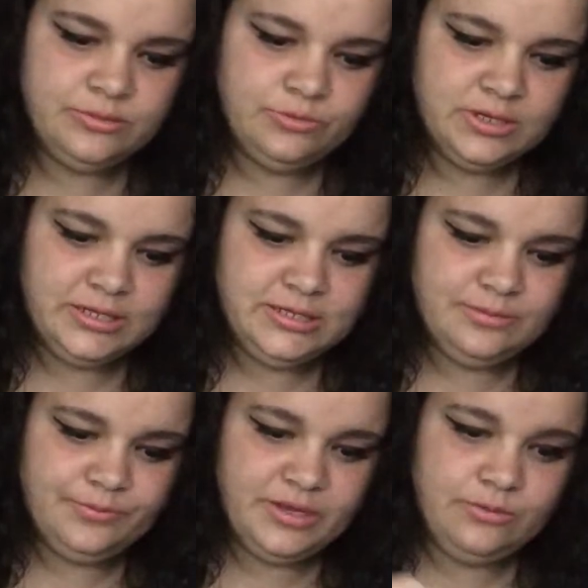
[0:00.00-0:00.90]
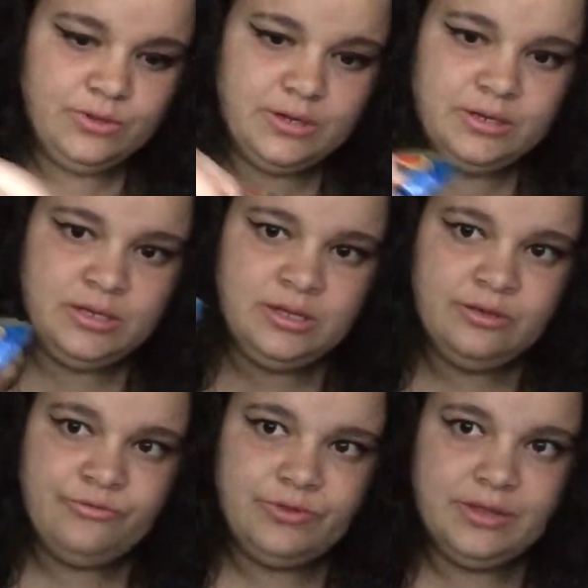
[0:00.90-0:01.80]
Well, at least a big one
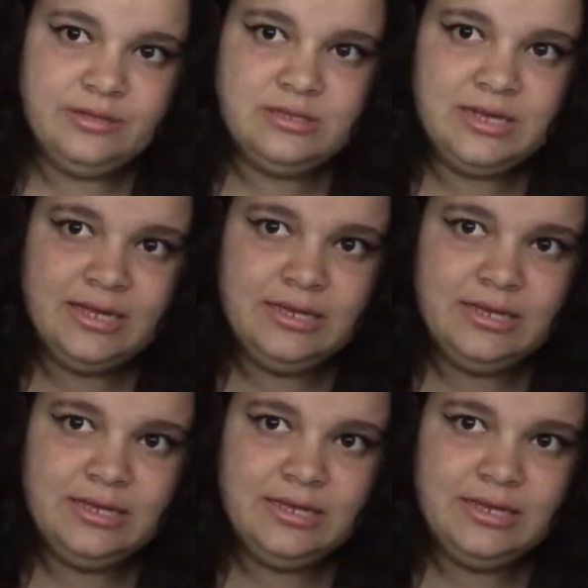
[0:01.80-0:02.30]
for this guy,